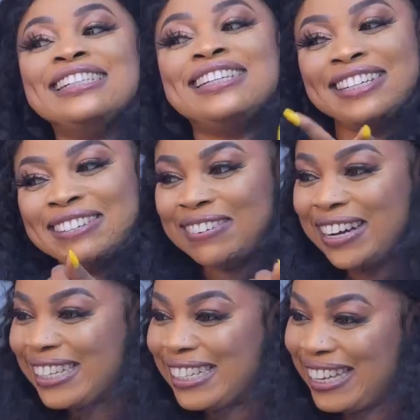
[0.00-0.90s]
Do you
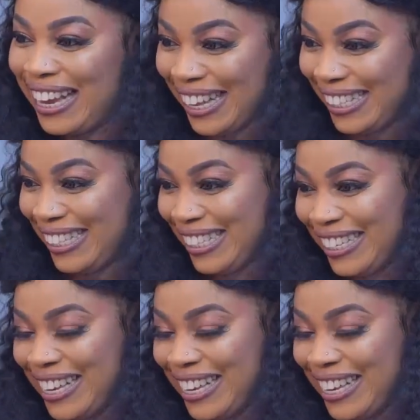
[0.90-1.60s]
want to see it?